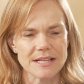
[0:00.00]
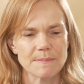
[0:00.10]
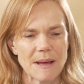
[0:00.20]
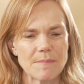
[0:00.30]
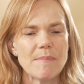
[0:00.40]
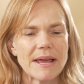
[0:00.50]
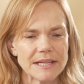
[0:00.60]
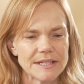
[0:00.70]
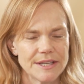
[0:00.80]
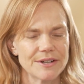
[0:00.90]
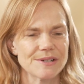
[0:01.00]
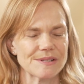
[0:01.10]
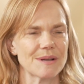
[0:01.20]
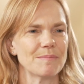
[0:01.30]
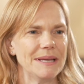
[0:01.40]
spent many years
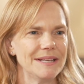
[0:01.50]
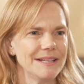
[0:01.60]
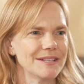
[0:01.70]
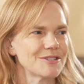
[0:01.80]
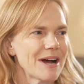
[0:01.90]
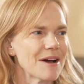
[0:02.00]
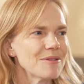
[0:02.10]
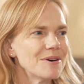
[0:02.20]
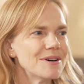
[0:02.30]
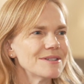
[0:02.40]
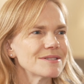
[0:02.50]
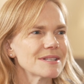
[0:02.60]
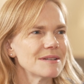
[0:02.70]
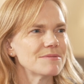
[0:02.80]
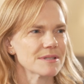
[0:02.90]
competing in
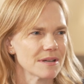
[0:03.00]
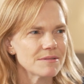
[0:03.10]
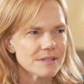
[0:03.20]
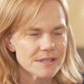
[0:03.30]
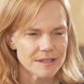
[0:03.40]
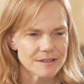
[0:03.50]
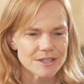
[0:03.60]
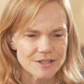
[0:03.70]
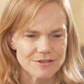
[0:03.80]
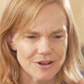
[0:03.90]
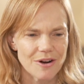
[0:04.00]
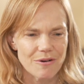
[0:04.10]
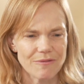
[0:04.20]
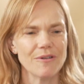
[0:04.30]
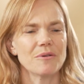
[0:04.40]
triathlons, it was always, you know, just
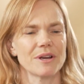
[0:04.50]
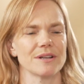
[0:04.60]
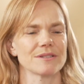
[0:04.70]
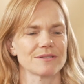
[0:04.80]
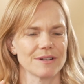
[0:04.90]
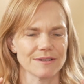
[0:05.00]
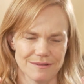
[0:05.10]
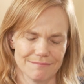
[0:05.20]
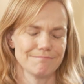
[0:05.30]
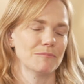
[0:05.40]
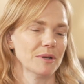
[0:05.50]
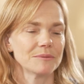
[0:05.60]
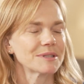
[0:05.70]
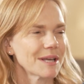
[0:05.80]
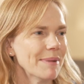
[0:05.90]
so focused and
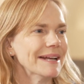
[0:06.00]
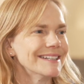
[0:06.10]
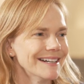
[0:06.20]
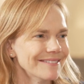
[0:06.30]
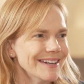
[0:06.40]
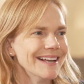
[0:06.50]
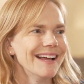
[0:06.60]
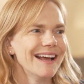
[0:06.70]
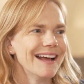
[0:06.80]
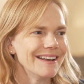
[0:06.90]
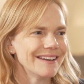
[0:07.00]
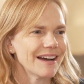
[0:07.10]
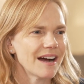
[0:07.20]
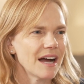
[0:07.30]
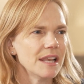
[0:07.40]
always competitive. And
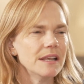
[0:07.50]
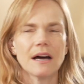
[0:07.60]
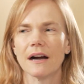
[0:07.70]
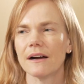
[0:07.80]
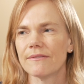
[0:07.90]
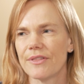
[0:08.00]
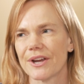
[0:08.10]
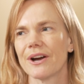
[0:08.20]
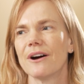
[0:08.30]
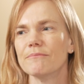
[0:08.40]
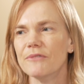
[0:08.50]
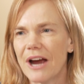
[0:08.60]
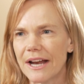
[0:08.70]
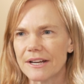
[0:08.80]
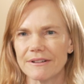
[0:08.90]
I love the
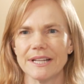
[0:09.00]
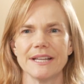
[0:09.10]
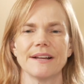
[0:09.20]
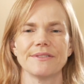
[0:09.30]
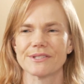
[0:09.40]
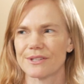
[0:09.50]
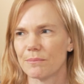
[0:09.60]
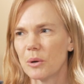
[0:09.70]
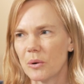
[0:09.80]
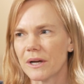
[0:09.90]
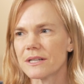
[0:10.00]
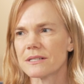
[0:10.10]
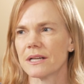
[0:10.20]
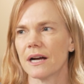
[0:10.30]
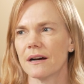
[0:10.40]
camaraderie and the
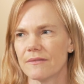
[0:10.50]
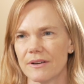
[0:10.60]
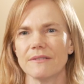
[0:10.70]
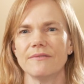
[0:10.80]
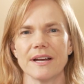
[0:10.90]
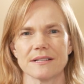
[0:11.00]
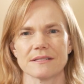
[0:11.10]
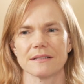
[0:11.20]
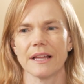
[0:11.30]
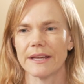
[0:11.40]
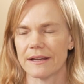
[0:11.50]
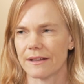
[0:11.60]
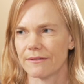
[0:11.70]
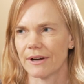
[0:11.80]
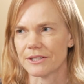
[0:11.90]
support of events like
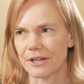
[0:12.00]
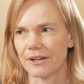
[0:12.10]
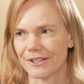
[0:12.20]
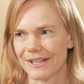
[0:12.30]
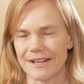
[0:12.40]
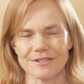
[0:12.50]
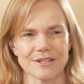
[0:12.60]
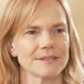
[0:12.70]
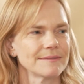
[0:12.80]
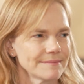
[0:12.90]
the Ride to Conquer Cancer.